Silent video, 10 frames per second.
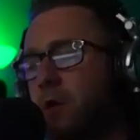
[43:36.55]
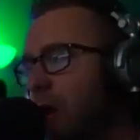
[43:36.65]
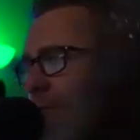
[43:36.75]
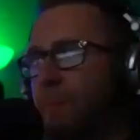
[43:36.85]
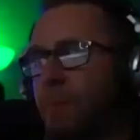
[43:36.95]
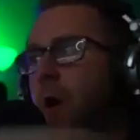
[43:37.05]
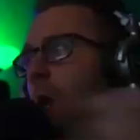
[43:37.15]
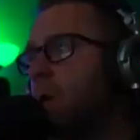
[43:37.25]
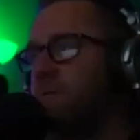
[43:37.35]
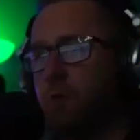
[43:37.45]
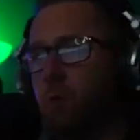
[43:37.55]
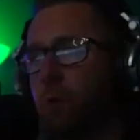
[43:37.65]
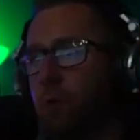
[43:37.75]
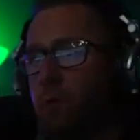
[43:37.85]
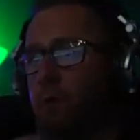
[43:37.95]
You have people all over the
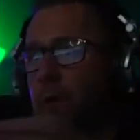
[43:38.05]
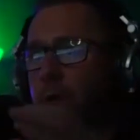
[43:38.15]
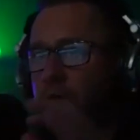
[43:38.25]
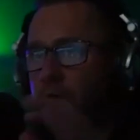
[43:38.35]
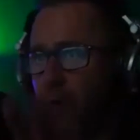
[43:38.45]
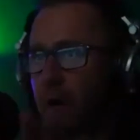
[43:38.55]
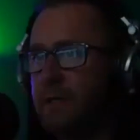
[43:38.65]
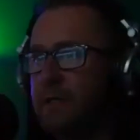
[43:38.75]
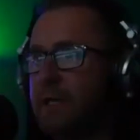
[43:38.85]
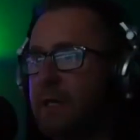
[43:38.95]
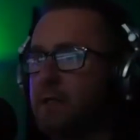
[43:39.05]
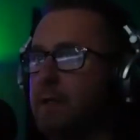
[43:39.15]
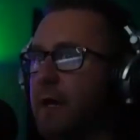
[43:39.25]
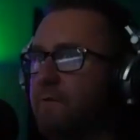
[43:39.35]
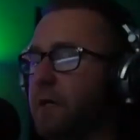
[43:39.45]
world trying to get into
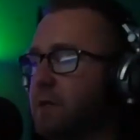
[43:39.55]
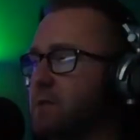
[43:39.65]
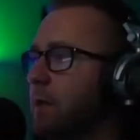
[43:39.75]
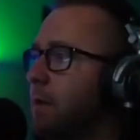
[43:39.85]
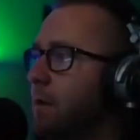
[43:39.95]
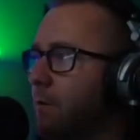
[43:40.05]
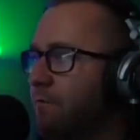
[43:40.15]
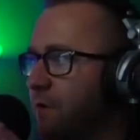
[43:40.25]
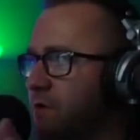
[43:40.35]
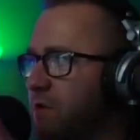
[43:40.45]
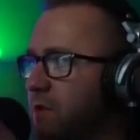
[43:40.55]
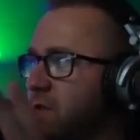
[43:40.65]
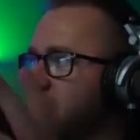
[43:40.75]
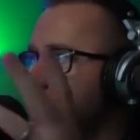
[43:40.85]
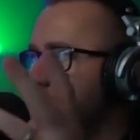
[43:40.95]
Netflix
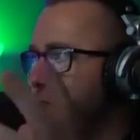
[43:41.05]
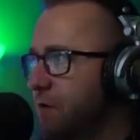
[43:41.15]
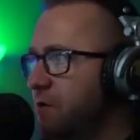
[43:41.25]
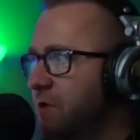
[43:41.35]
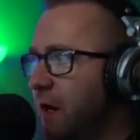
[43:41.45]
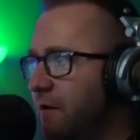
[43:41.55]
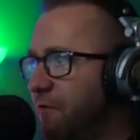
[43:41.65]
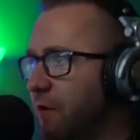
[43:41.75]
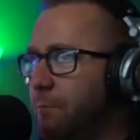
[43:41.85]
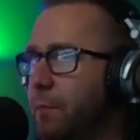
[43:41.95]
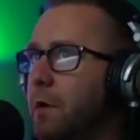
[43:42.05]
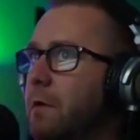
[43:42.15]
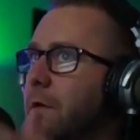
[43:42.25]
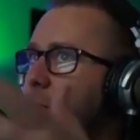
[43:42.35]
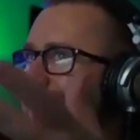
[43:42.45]
versus Thursday night
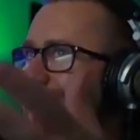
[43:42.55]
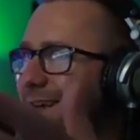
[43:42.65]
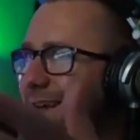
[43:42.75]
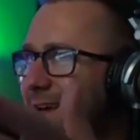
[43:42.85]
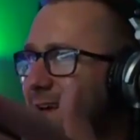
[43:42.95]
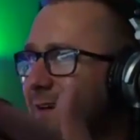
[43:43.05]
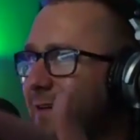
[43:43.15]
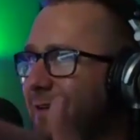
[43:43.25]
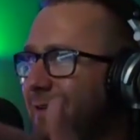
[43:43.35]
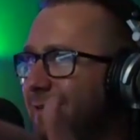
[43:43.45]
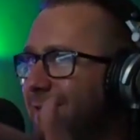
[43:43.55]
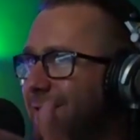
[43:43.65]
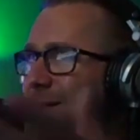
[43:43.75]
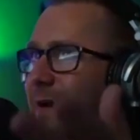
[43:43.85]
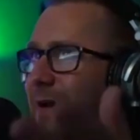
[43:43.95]
football. You're
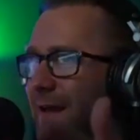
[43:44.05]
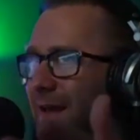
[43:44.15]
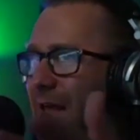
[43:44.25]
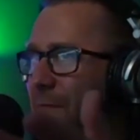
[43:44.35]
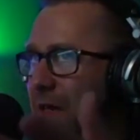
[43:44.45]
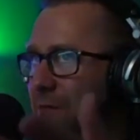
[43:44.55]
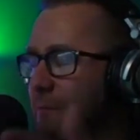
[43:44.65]
not going to get that many